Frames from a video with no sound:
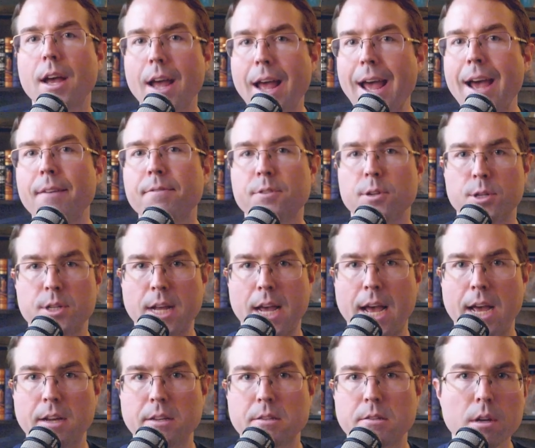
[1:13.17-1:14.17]
after
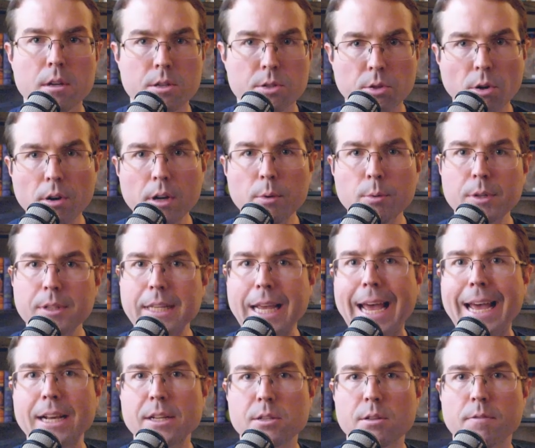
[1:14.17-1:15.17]
tax. Starting with
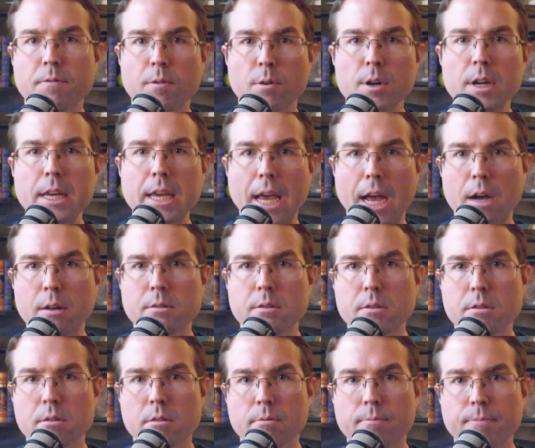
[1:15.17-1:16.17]
tax-deferred
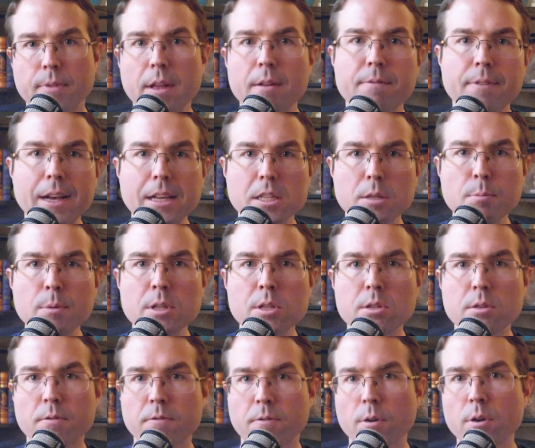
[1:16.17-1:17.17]
accounts, investments
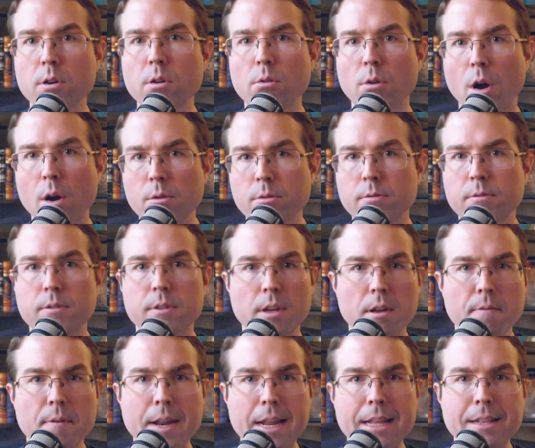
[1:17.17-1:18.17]
defer growth,
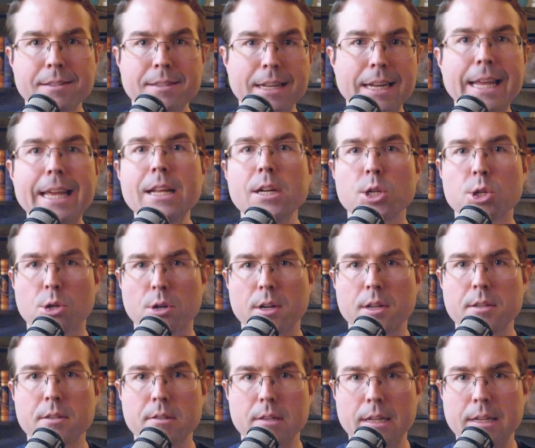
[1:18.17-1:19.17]
dividends, and
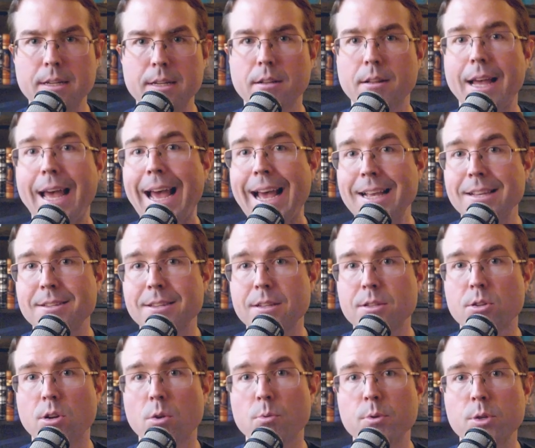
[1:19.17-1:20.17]
interest until assets
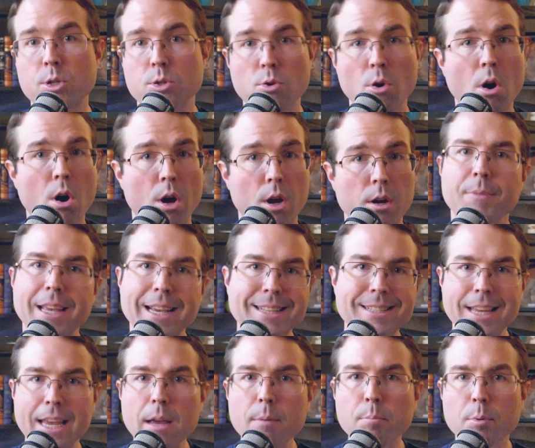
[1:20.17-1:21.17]
are withdrawn.
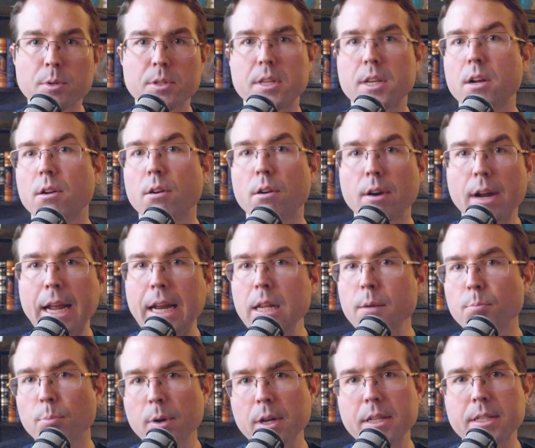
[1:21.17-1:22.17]
Examples here are any
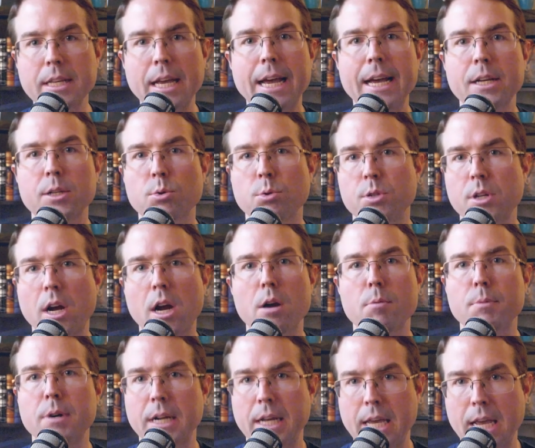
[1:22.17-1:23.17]
pre-tax
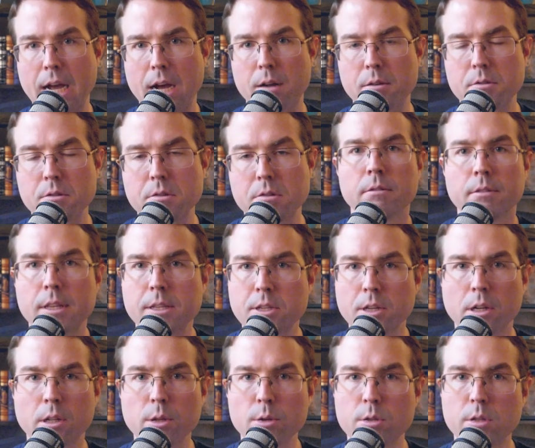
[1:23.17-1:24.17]
retirement accounts. This
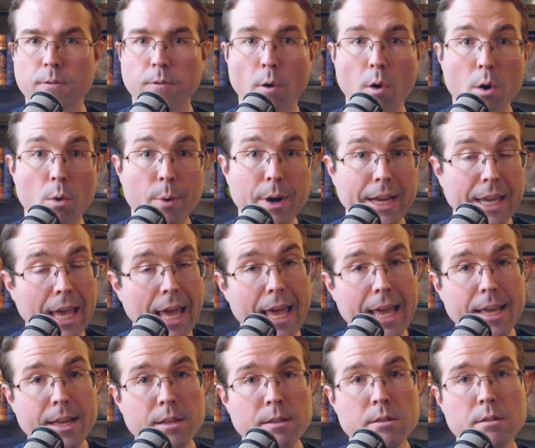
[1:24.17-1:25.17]
includes
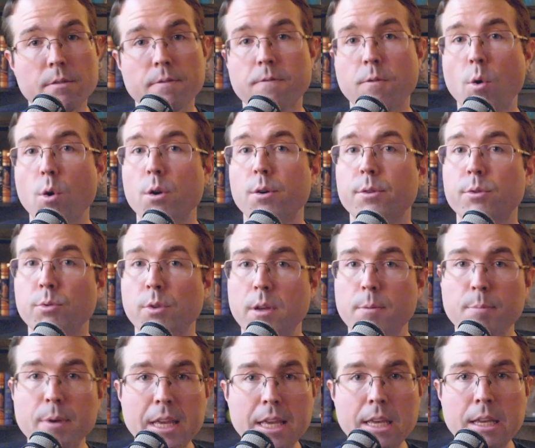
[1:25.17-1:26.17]
401ks,
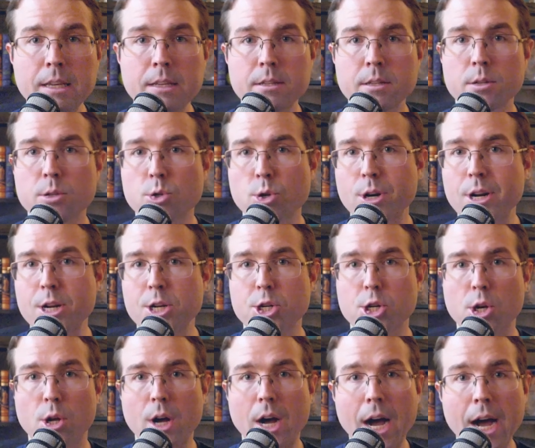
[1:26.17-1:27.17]
403bs,
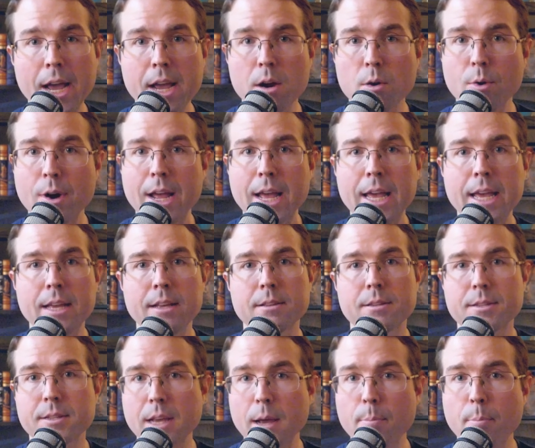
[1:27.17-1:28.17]
traditional IRA,
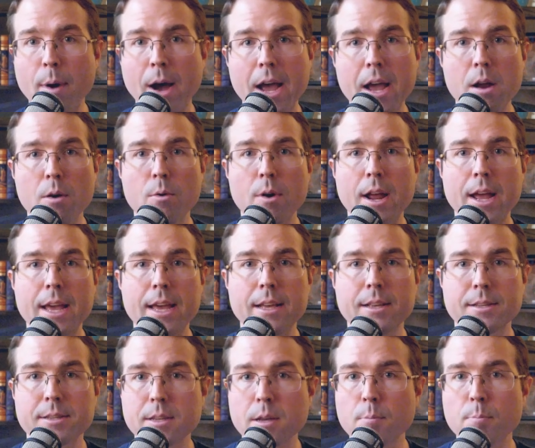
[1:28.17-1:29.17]
SEP IRA,
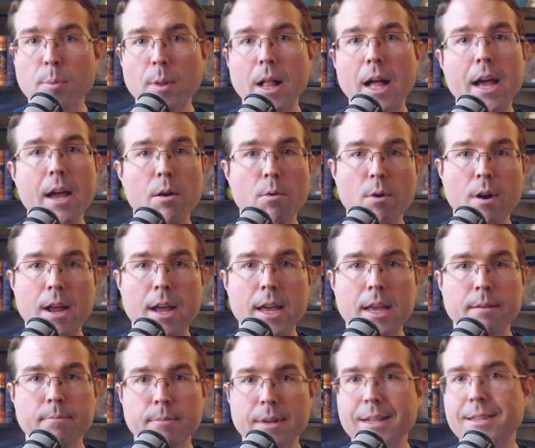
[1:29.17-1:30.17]
simple
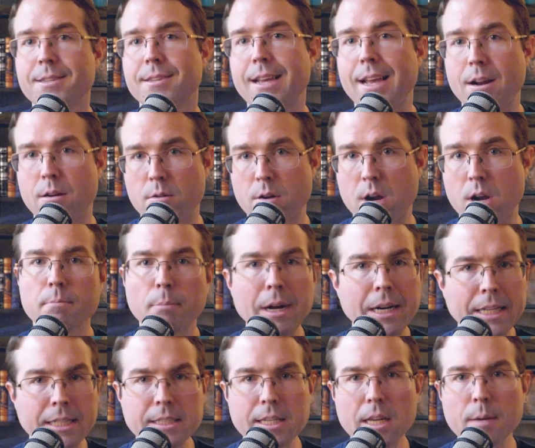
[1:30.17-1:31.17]
IRA, etc.
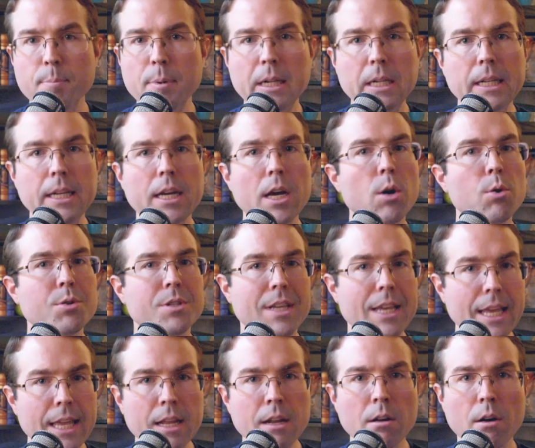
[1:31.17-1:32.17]
Money typically goes
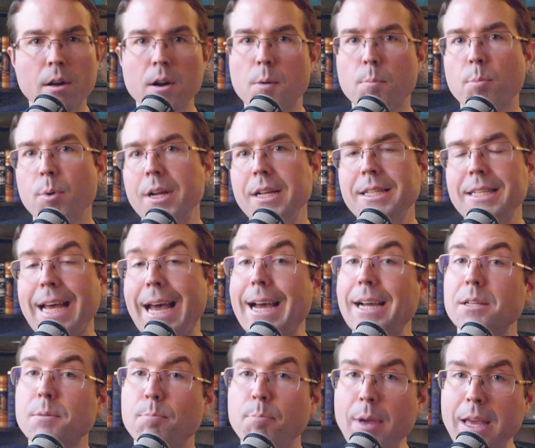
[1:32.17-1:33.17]
in on a
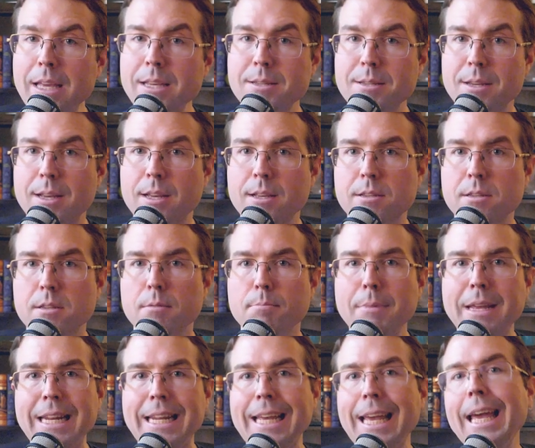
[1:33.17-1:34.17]
pre-tax basis,
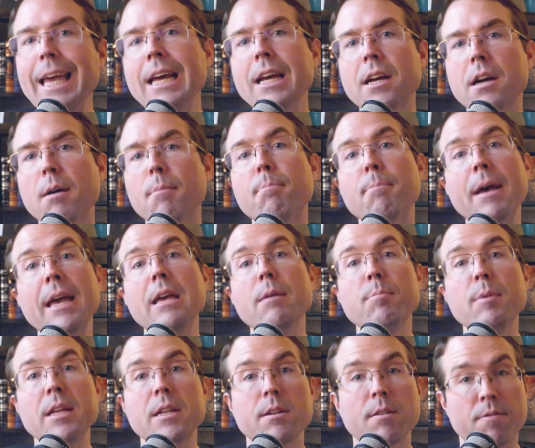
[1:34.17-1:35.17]
meaning income may
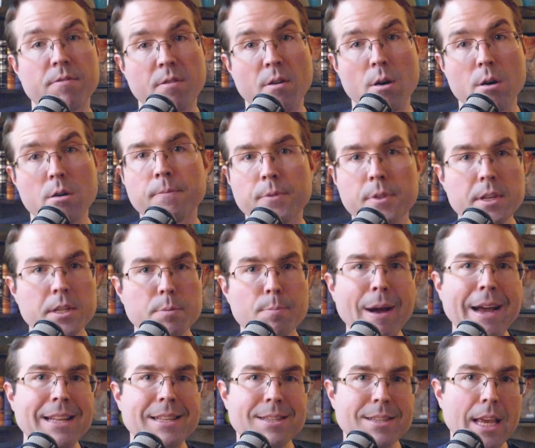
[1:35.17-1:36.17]
be deferred. This
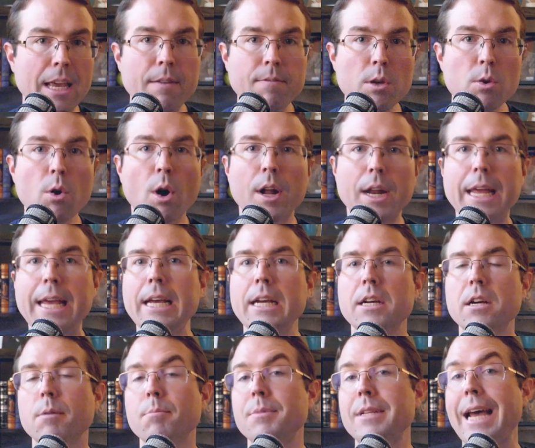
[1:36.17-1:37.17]
might save you on
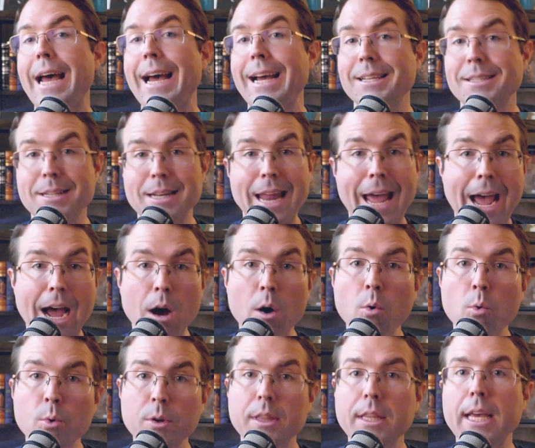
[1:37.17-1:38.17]
income tax now
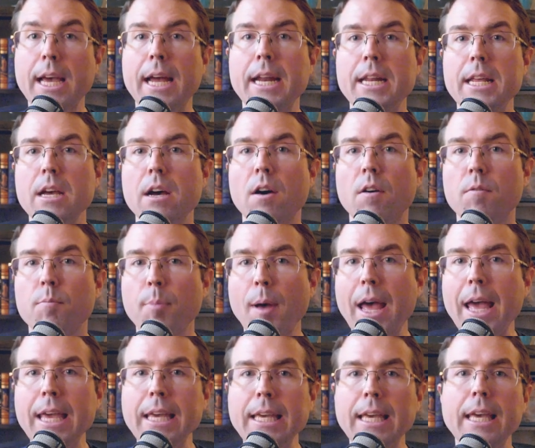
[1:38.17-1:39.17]
with the idea of
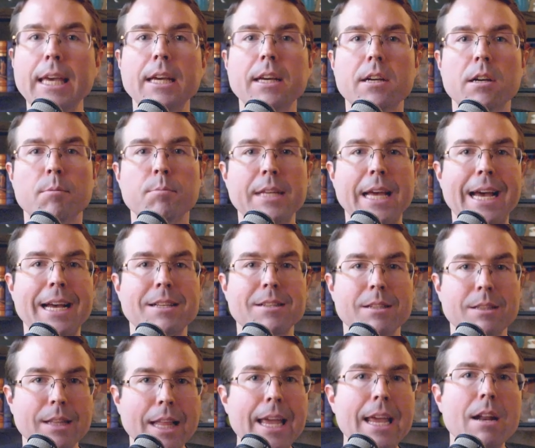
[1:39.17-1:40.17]
paying income tax
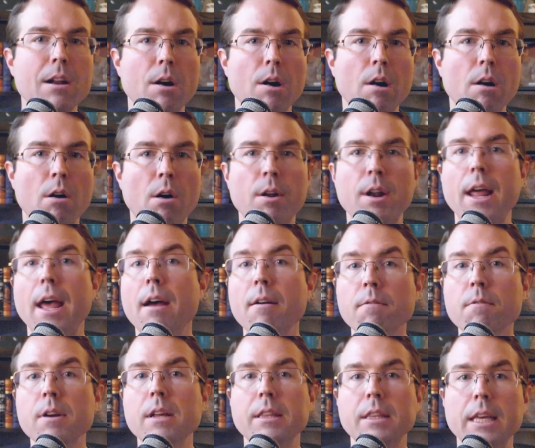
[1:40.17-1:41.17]
later on
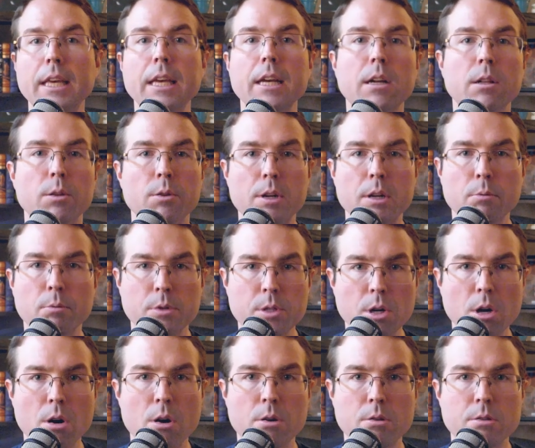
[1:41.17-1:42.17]
everything including
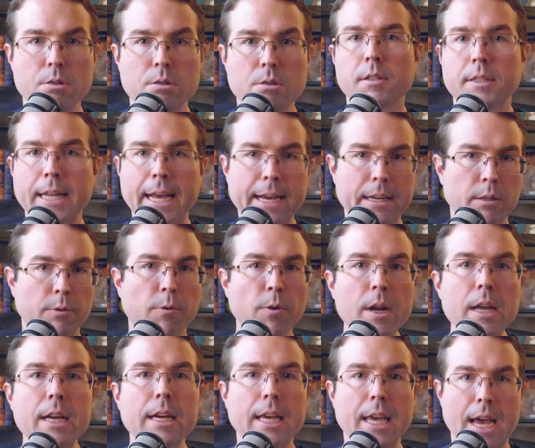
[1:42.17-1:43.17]
returns.
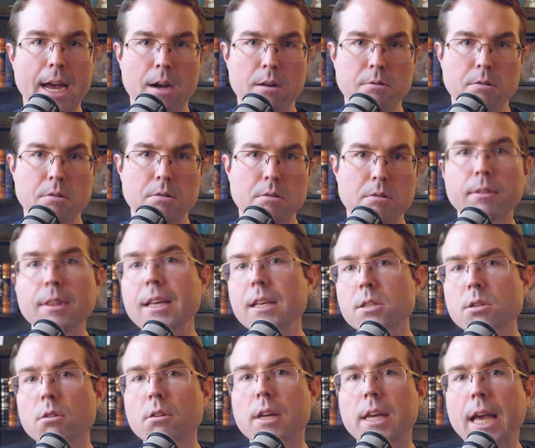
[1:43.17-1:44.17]
Tax-free accounts. These
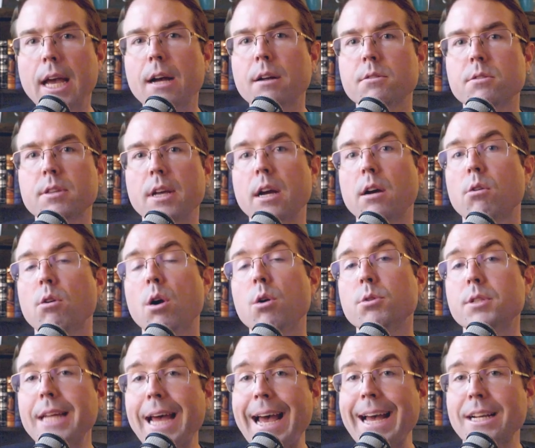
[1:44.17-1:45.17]
are accounts that grow
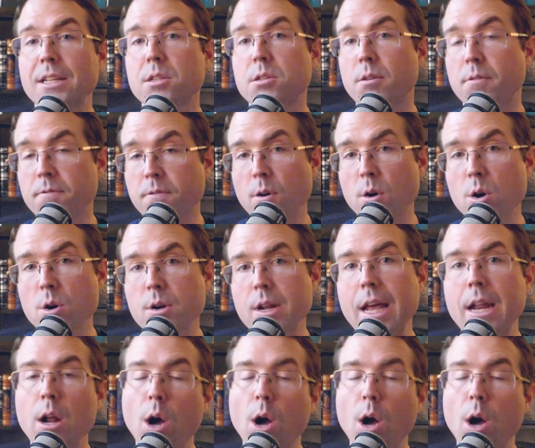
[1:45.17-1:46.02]
tax-deferred and